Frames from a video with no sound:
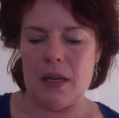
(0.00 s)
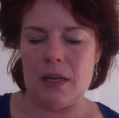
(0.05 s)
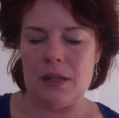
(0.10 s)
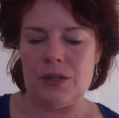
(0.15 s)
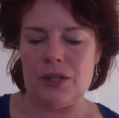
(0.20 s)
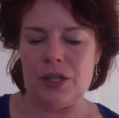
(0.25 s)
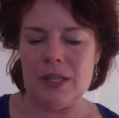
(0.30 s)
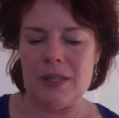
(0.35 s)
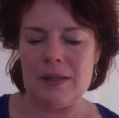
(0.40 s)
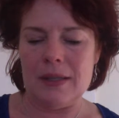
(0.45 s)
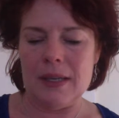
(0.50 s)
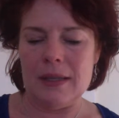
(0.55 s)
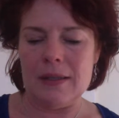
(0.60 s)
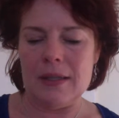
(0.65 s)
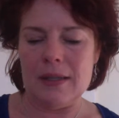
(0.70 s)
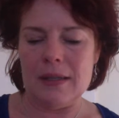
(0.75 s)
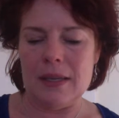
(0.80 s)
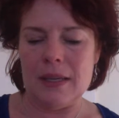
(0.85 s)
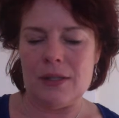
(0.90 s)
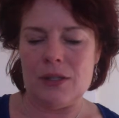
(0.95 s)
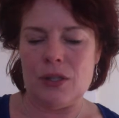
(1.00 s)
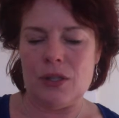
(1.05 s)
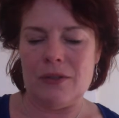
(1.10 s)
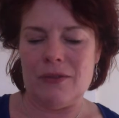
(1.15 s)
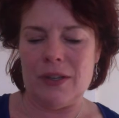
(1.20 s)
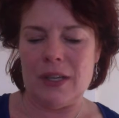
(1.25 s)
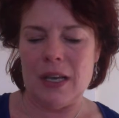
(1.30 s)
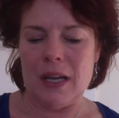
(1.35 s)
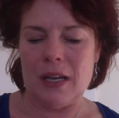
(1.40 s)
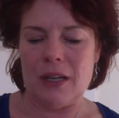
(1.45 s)
She says this has
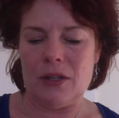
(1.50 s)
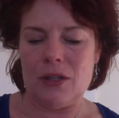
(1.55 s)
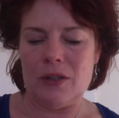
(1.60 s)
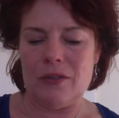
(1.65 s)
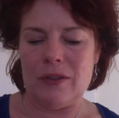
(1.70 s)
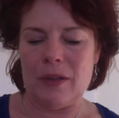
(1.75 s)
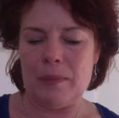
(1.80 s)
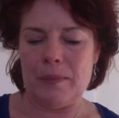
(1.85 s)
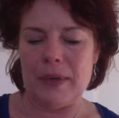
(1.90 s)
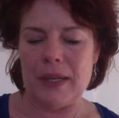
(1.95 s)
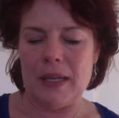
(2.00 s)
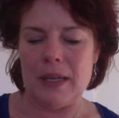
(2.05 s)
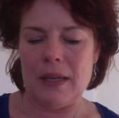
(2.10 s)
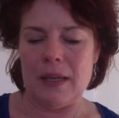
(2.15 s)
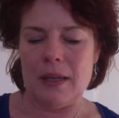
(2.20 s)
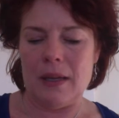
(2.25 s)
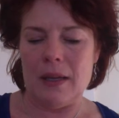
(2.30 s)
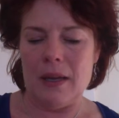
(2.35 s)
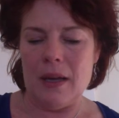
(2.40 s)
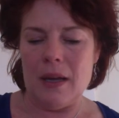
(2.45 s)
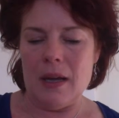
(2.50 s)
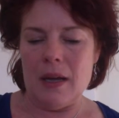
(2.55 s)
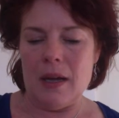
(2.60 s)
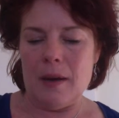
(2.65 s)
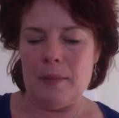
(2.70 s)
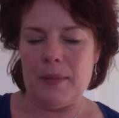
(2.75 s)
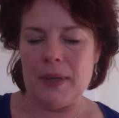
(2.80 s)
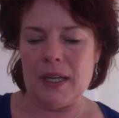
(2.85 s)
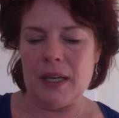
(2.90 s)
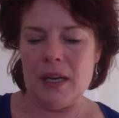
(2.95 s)
UVA and UVB
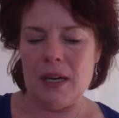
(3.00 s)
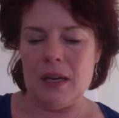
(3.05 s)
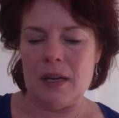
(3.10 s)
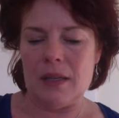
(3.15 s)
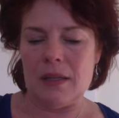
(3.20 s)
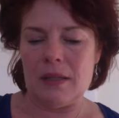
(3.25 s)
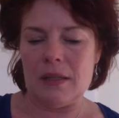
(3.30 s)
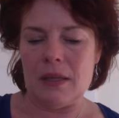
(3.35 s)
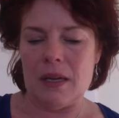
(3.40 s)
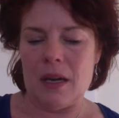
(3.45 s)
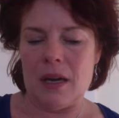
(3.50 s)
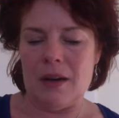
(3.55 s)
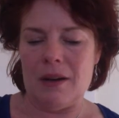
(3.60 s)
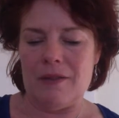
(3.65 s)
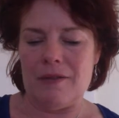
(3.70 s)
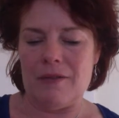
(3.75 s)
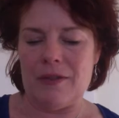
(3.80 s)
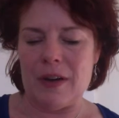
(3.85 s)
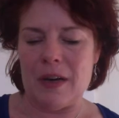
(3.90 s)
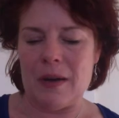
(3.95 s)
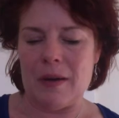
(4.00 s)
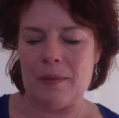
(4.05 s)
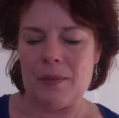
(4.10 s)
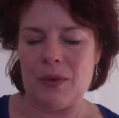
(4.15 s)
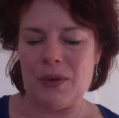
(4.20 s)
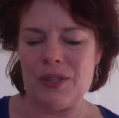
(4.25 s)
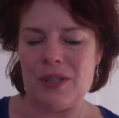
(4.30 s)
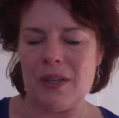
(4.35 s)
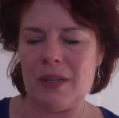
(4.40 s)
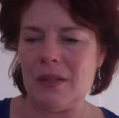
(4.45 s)
because of.
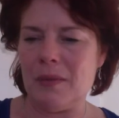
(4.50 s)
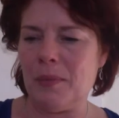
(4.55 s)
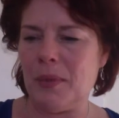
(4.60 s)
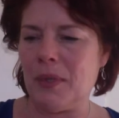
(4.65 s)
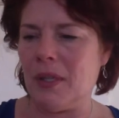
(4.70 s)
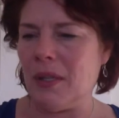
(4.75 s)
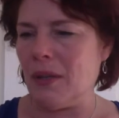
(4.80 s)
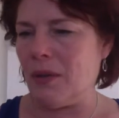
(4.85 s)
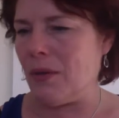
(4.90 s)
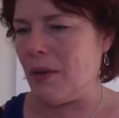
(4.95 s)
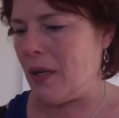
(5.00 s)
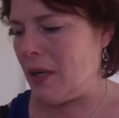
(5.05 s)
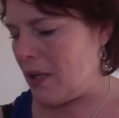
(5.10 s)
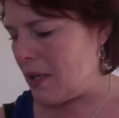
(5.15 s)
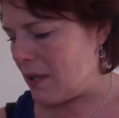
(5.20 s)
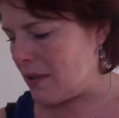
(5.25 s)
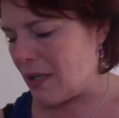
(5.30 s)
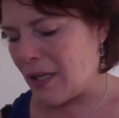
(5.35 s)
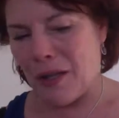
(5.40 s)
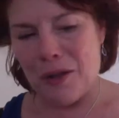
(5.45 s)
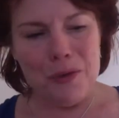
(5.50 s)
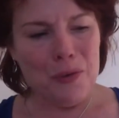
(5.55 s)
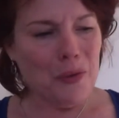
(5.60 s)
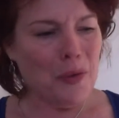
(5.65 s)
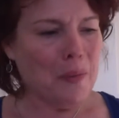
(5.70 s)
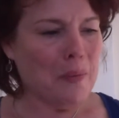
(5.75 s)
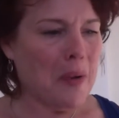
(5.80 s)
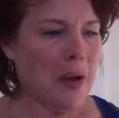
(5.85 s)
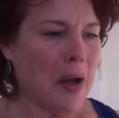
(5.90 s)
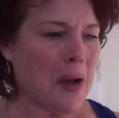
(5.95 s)
Oh, she doesn't put the ingredients, and I threw the
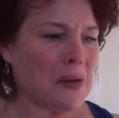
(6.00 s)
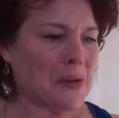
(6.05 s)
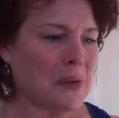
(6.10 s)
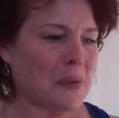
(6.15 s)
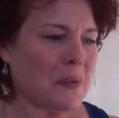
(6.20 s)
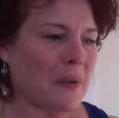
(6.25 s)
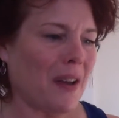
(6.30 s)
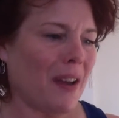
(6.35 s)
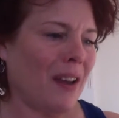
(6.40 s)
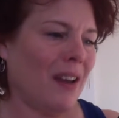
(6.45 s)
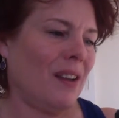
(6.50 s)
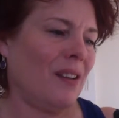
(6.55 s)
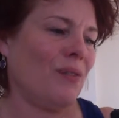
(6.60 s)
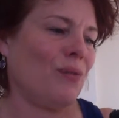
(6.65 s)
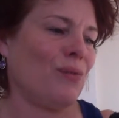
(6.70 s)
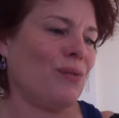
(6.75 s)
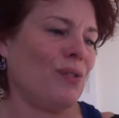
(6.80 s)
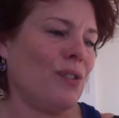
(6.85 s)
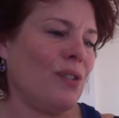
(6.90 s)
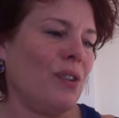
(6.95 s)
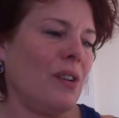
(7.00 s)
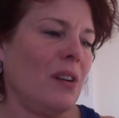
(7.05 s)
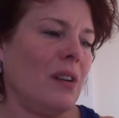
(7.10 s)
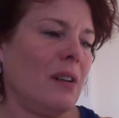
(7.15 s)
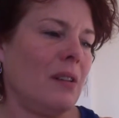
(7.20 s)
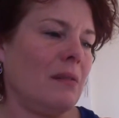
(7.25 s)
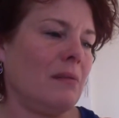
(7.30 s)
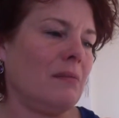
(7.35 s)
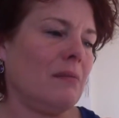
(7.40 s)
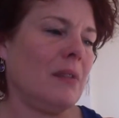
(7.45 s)
box away. Darn
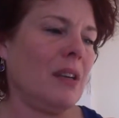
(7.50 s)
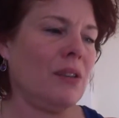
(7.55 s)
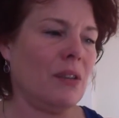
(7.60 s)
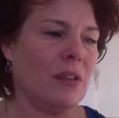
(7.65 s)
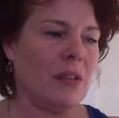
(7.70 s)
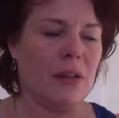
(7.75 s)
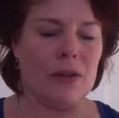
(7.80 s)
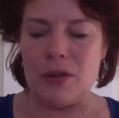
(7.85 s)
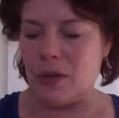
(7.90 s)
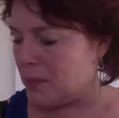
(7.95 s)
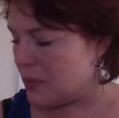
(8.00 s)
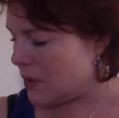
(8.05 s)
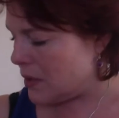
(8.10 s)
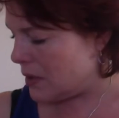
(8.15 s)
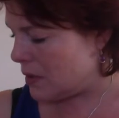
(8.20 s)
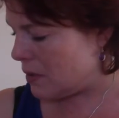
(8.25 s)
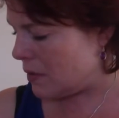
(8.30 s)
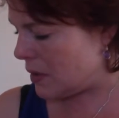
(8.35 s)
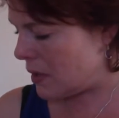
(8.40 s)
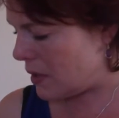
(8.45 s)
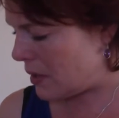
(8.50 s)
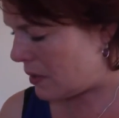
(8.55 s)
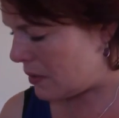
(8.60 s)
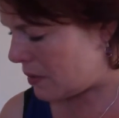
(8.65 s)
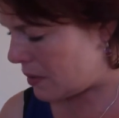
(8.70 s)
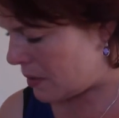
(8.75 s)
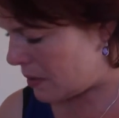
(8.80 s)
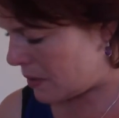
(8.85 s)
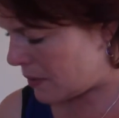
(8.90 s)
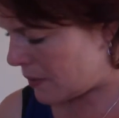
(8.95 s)
it! I should tell her to put the
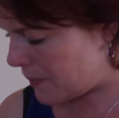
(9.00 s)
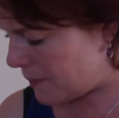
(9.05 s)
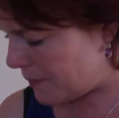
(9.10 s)
ingredients on there.